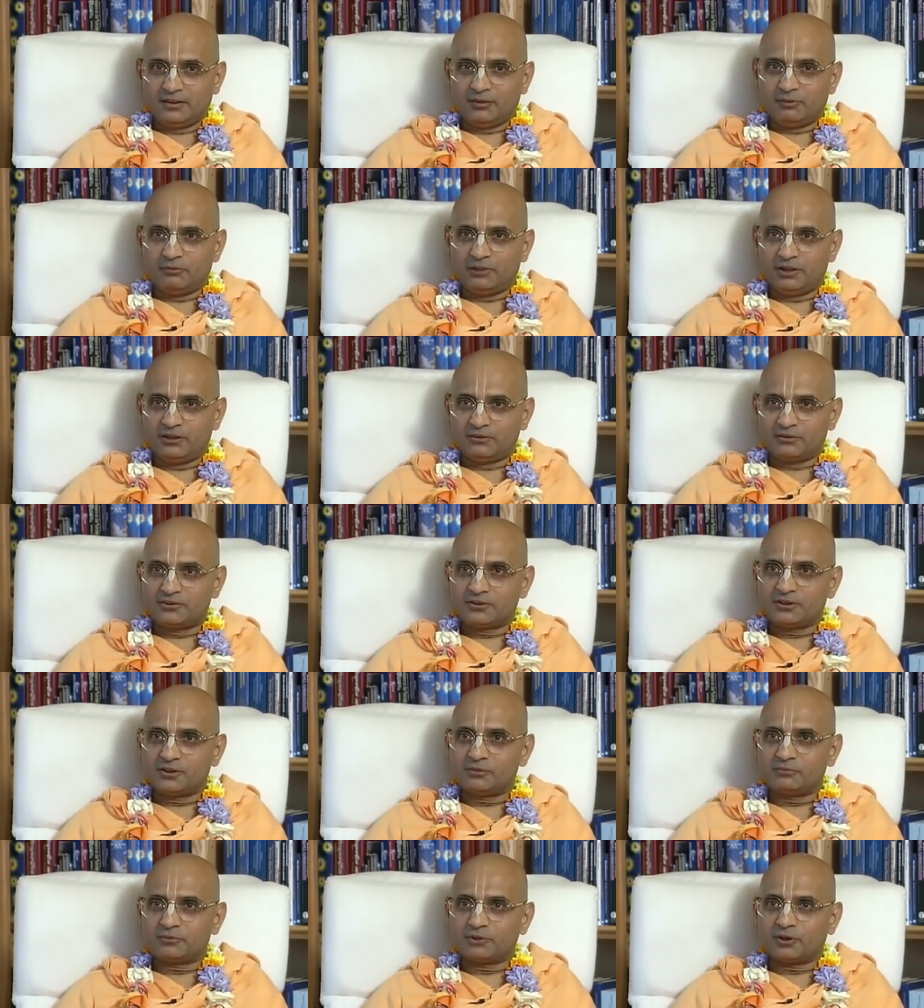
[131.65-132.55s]
went to
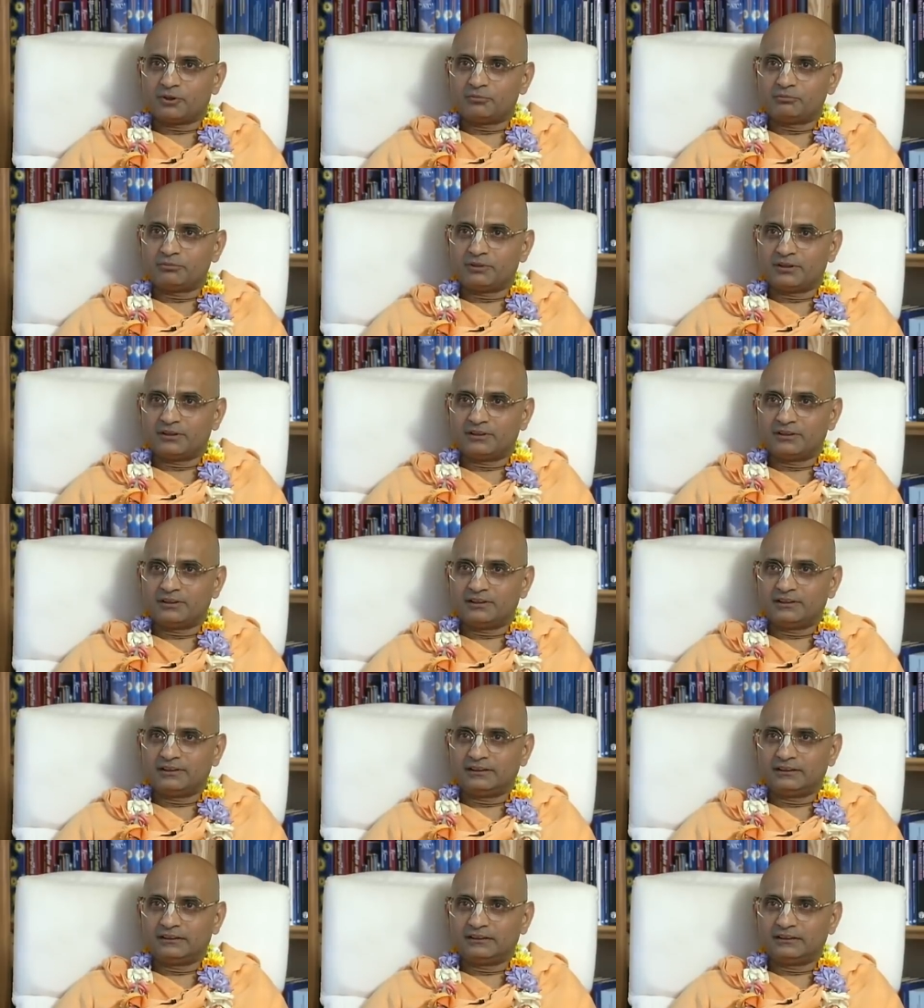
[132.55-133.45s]
Srila Prabhupada,
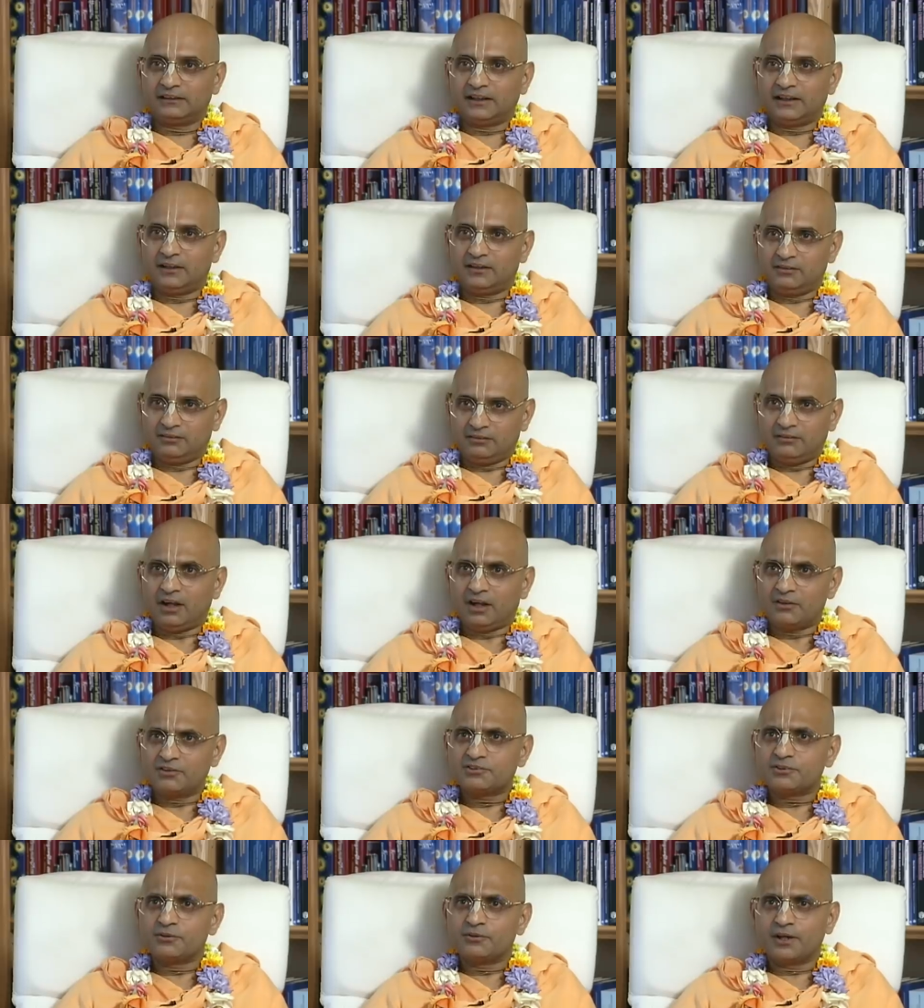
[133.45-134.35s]
and I
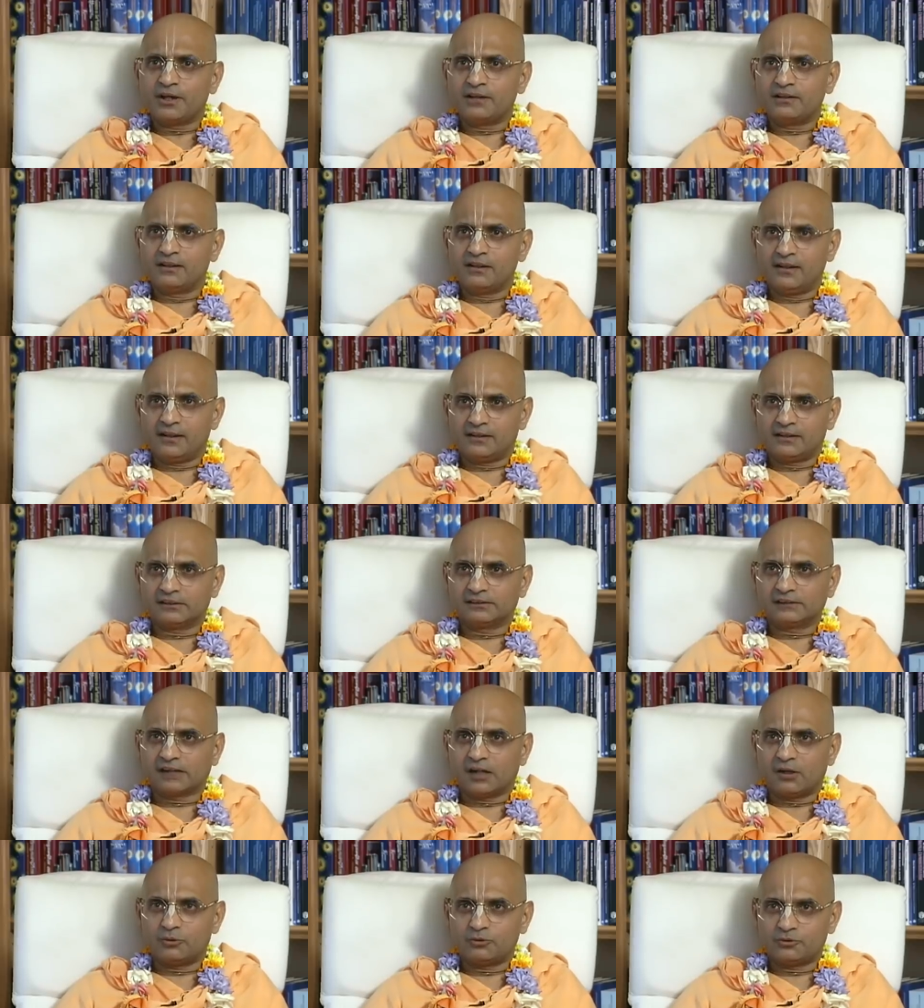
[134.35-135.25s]
used to read the letters
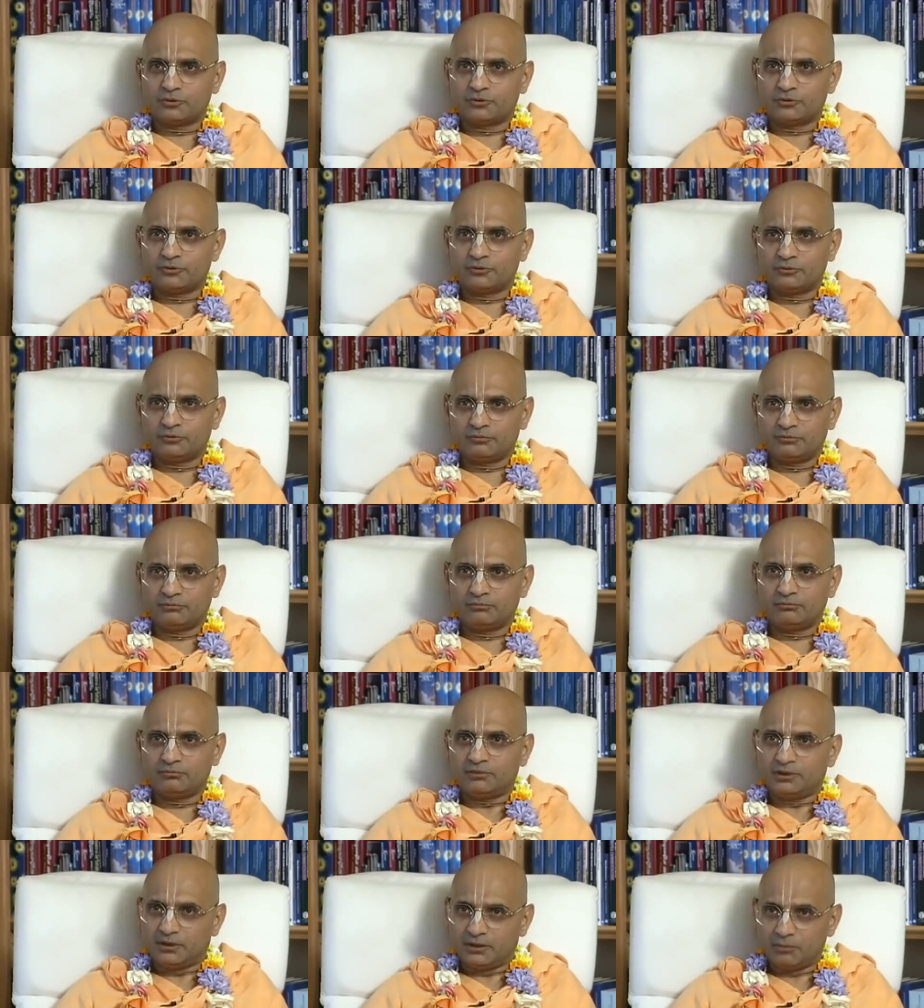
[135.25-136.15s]
out to,
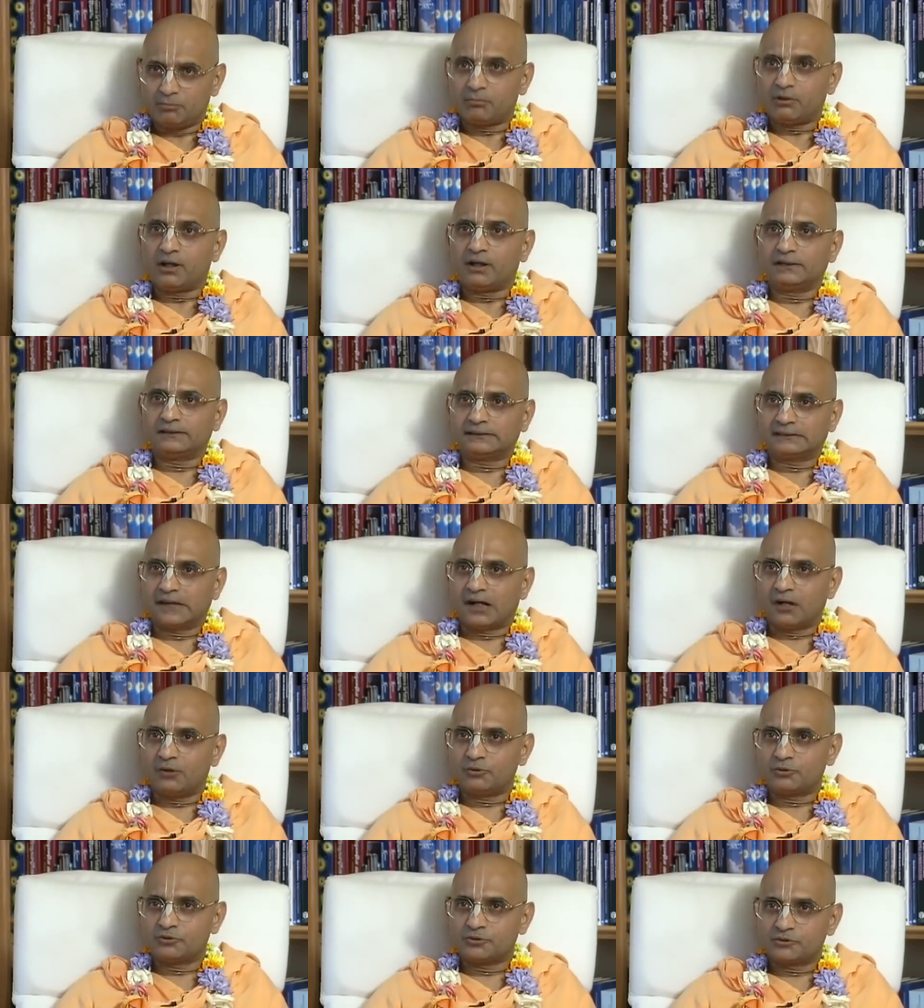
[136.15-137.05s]
the replies
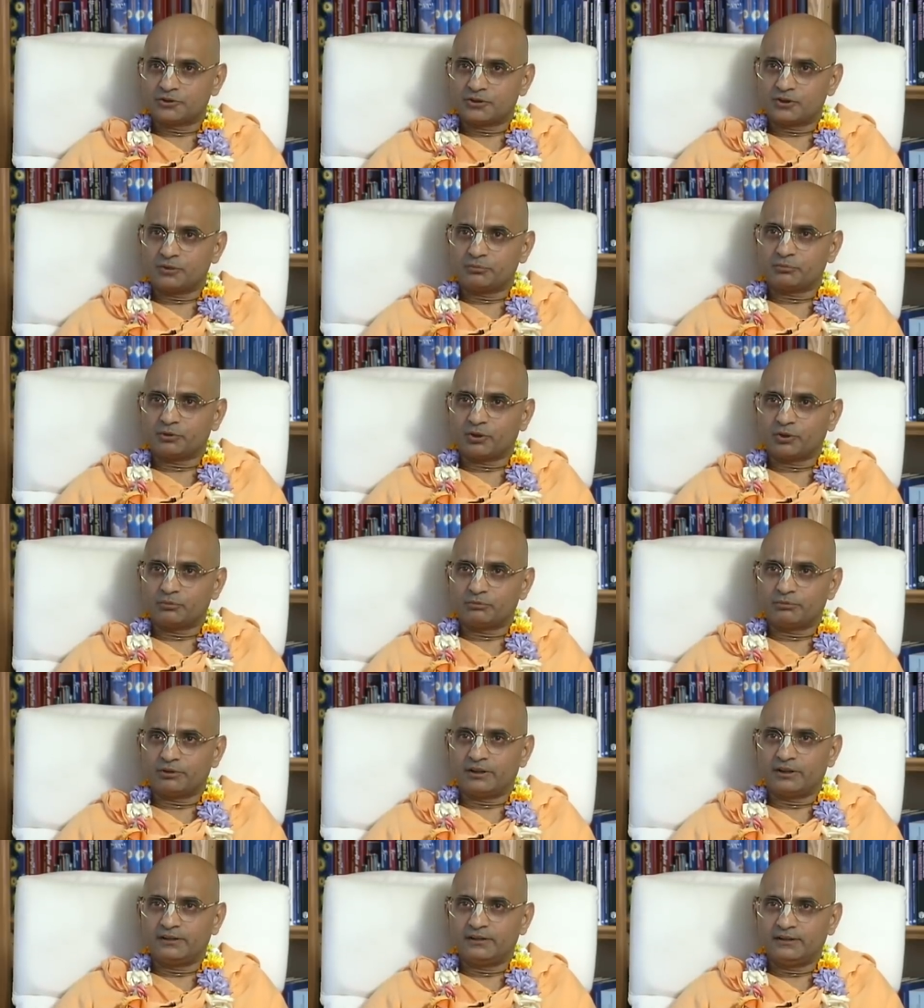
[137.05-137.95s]
out to Srila
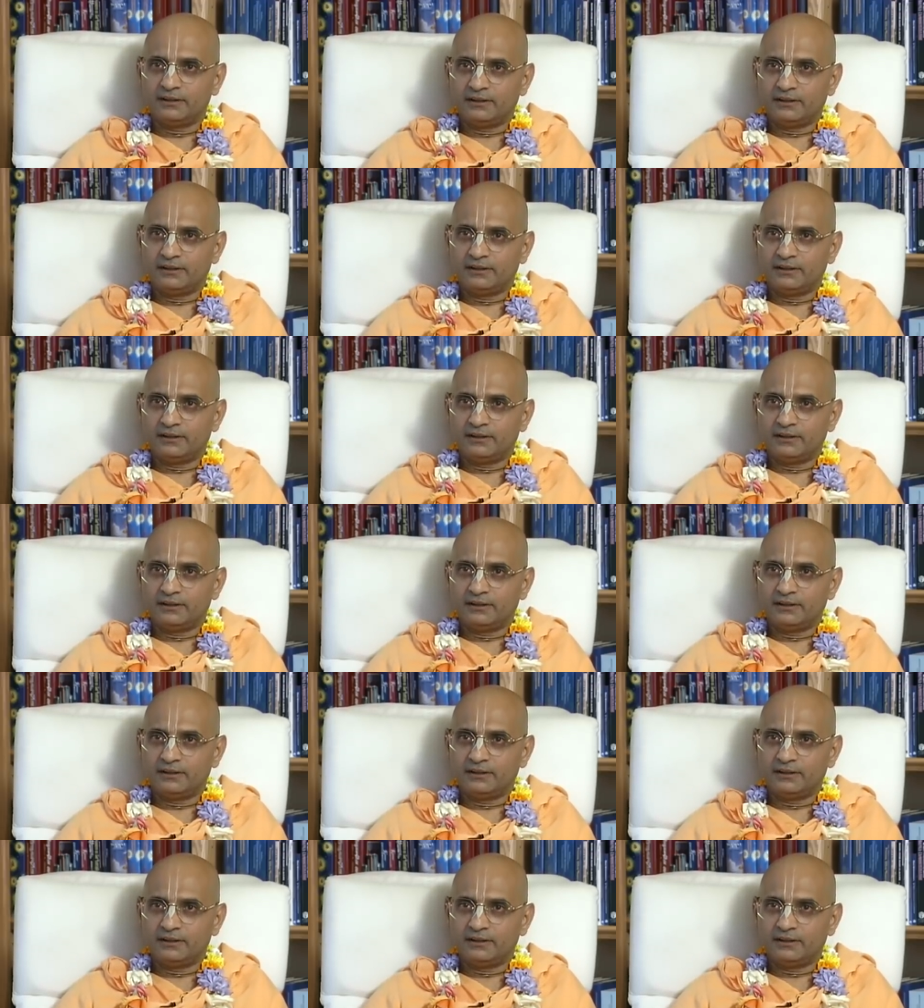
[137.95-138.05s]
Prabhupada,